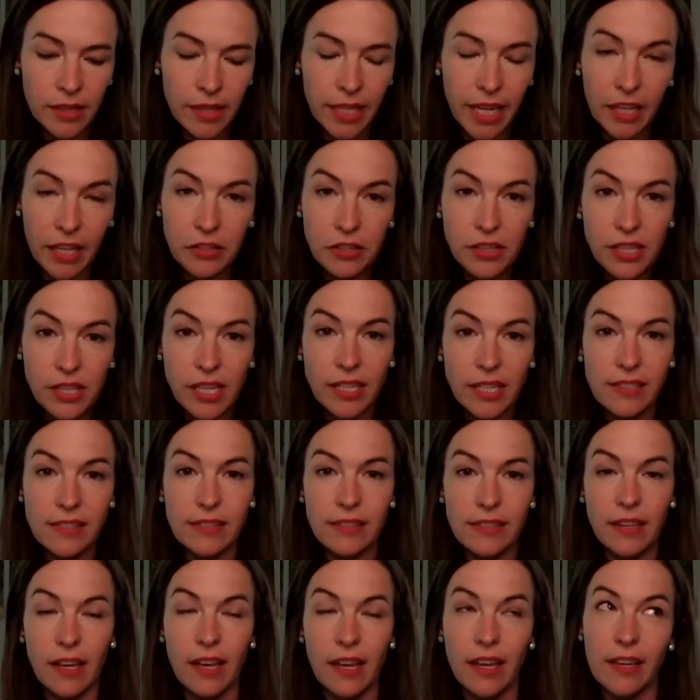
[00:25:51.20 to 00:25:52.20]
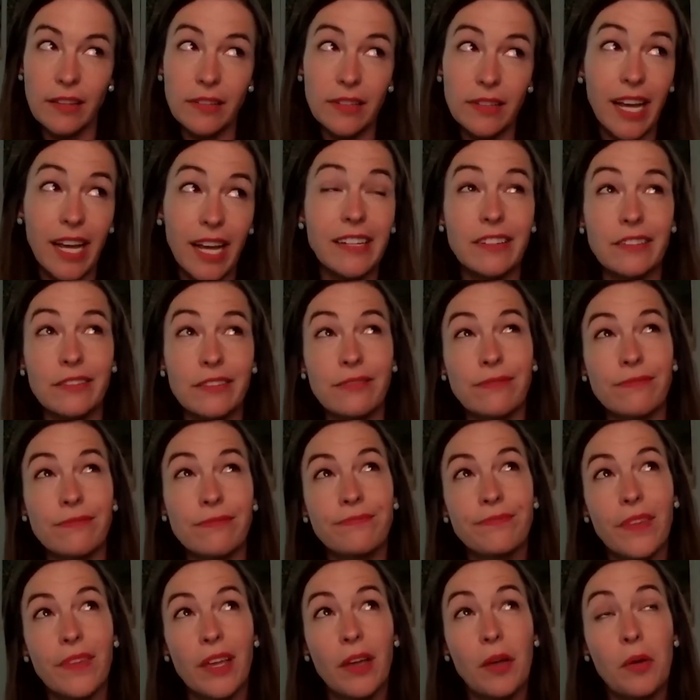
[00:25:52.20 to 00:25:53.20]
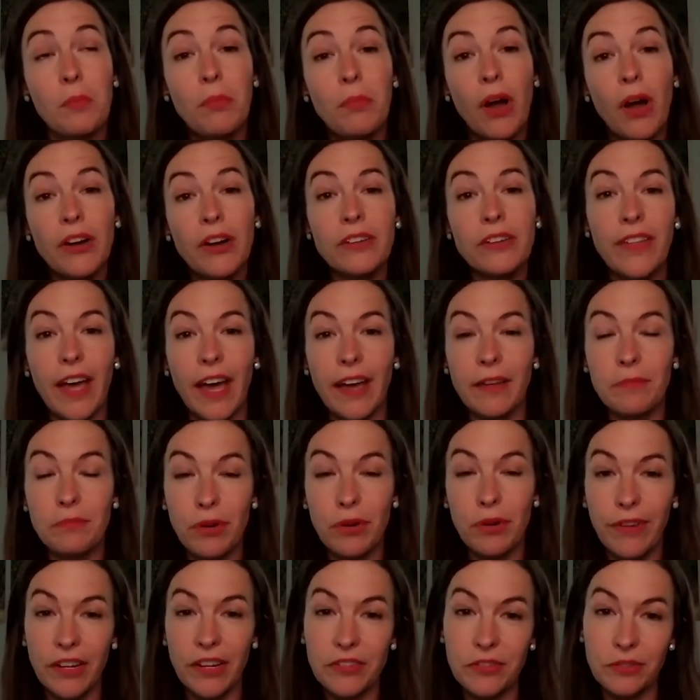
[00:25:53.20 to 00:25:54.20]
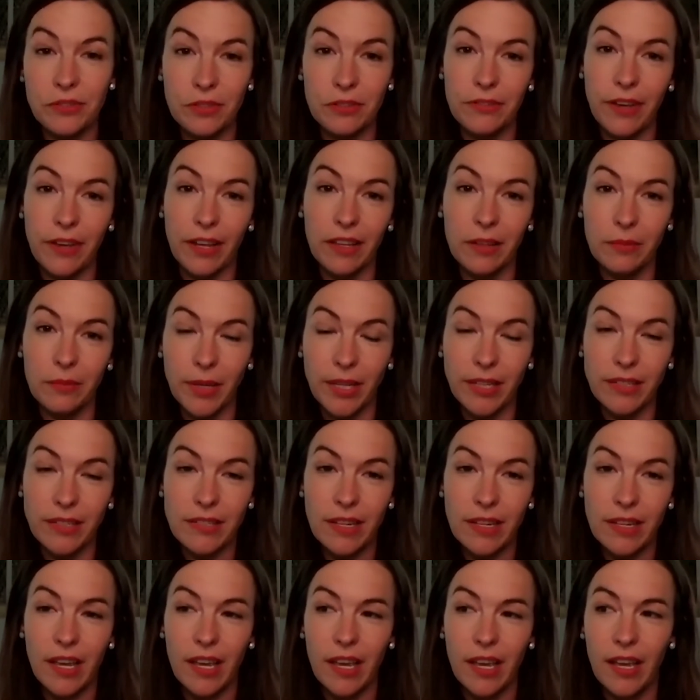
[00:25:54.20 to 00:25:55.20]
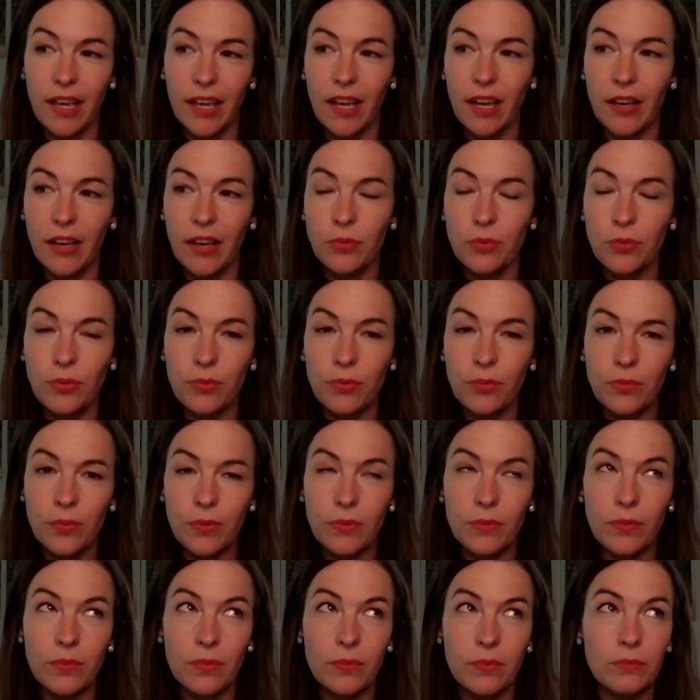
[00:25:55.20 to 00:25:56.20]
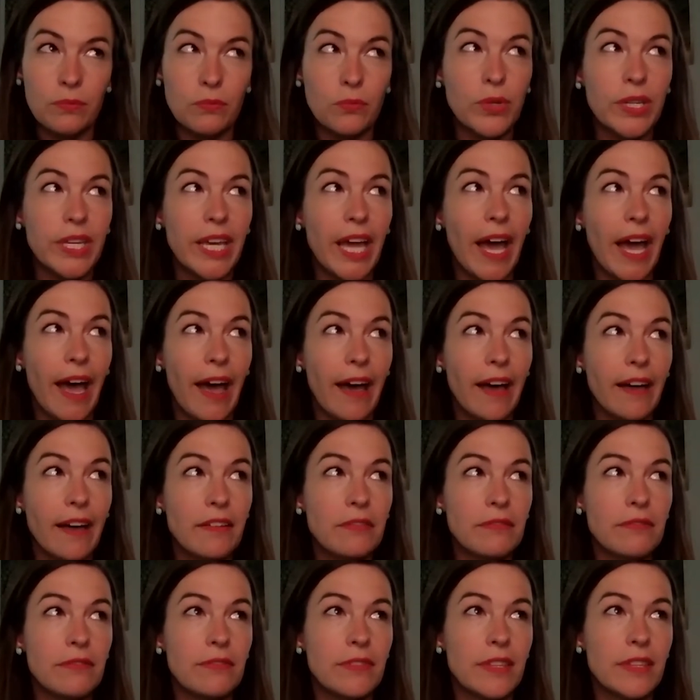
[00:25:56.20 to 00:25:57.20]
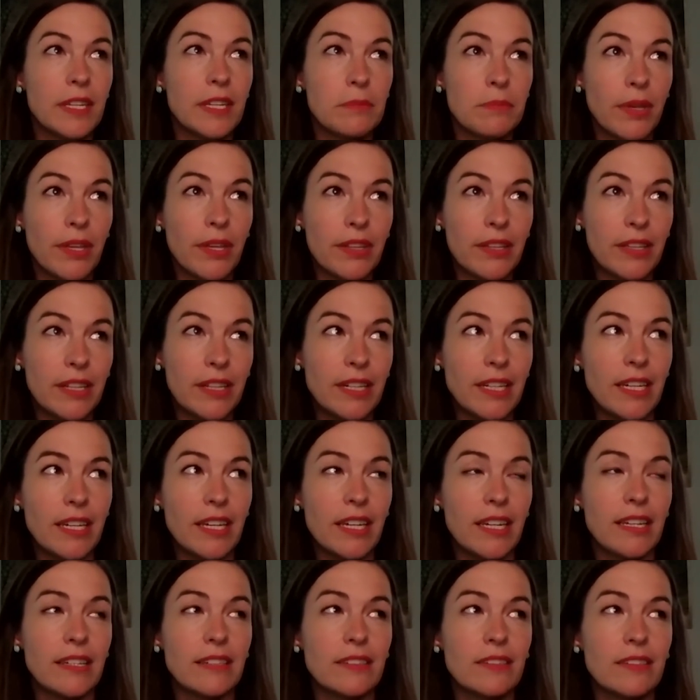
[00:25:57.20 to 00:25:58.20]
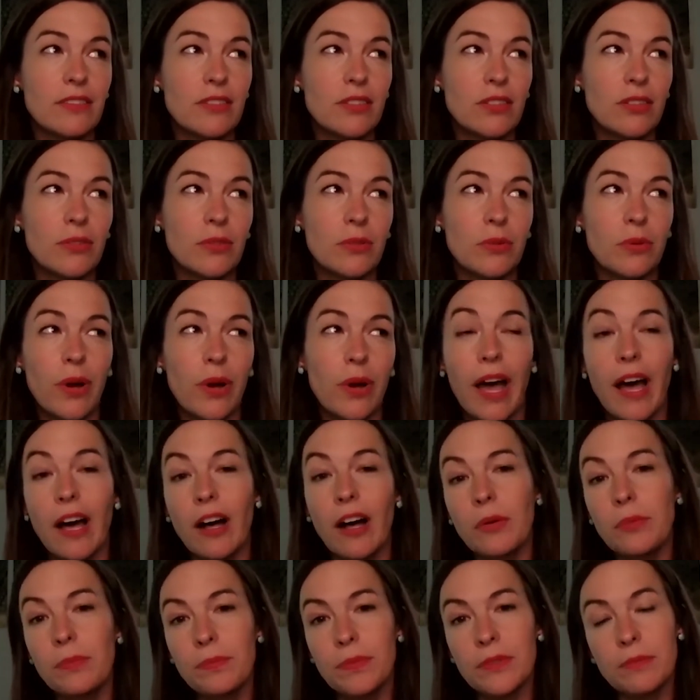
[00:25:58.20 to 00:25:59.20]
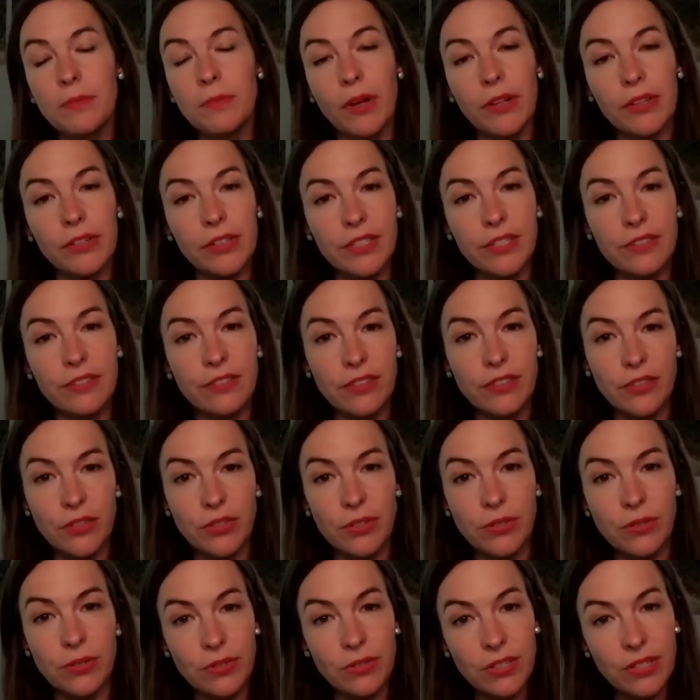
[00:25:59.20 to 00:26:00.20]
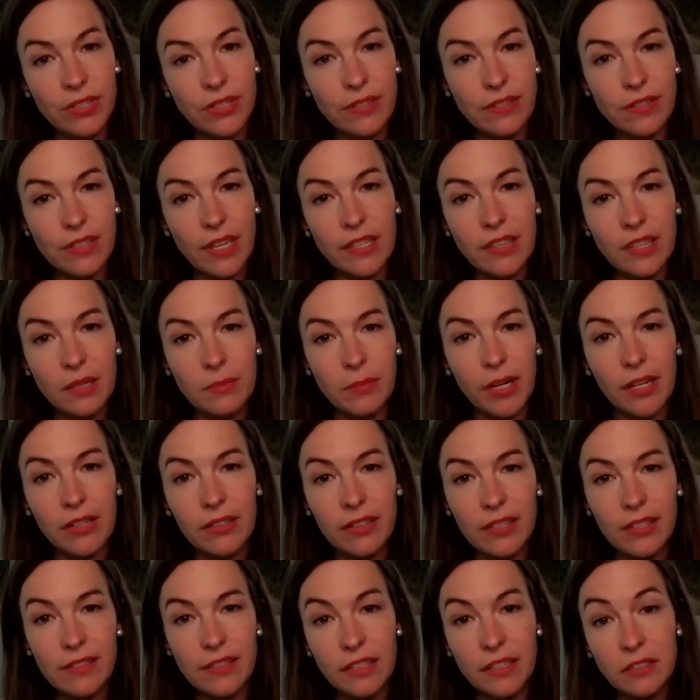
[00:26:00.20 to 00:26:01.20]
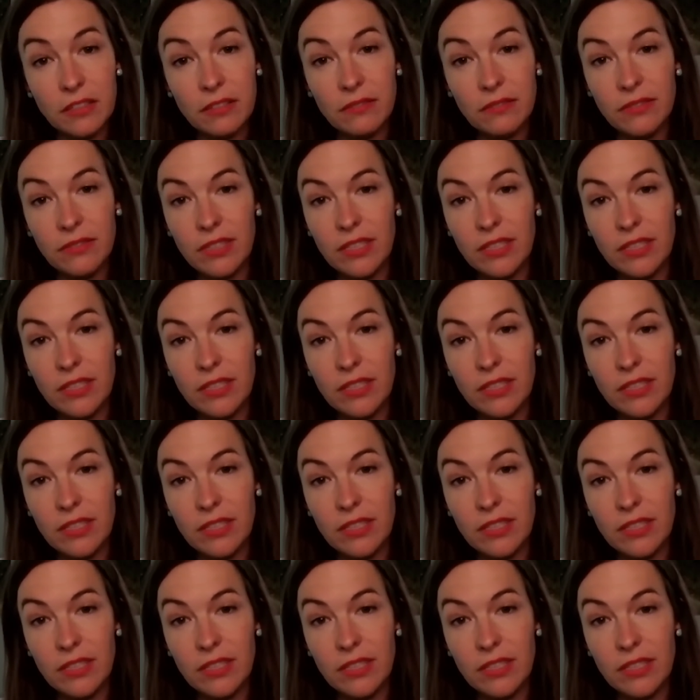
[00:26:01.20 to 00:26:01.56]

The other thing is kind of part of that professional development. We have the ability to help smaller institutions at the Maryland Center